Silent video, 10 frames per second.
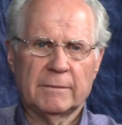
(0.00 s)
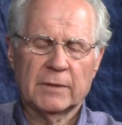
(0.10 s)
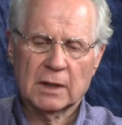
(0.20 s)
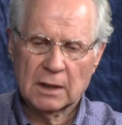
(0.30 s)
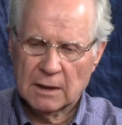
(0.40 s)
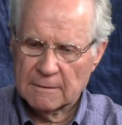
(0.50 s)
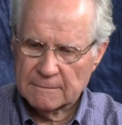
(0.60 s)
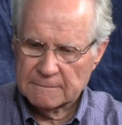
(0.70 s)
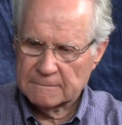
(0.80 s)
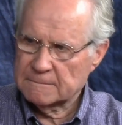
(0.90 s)
This was going
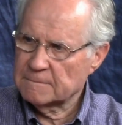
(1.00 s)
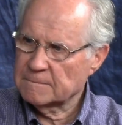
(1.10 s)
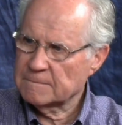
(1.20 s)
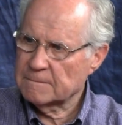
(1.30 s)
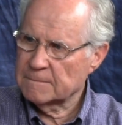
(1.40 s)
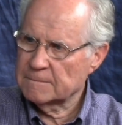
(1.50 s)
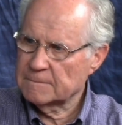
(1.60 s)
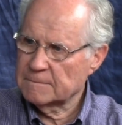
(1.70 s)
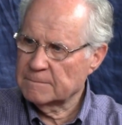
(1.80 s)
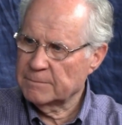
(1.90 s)
on for like 21
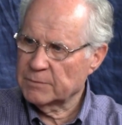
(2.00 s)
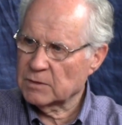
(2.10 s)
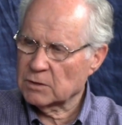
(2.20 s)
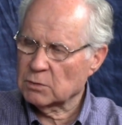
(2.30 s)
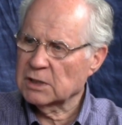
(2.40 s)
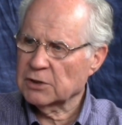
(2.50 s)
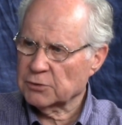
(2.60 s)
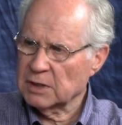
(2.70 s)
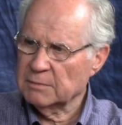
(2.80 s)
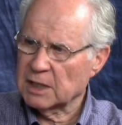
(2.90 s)
months, right?
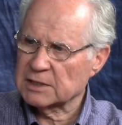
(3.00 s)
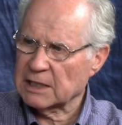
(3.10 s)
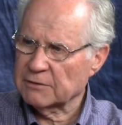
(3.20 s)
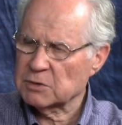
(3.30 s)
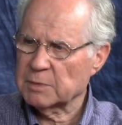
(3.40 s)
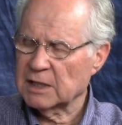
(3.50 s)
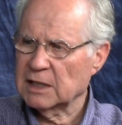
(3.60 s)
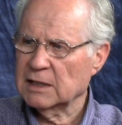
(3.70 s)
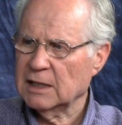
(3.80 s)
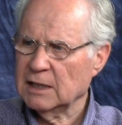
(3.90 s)
23 months. I was paying,
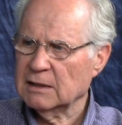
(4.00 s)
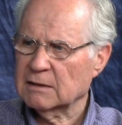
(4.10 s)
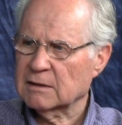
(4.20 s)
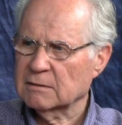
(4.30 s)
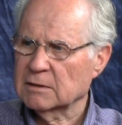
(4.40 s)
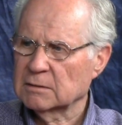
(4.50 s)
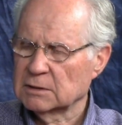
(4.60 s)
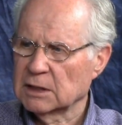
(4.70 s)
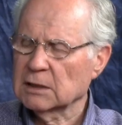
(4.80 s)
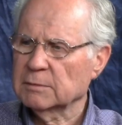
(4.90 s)
paying eight thousand
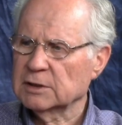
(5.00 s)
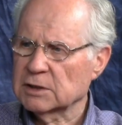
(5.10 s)
little, month.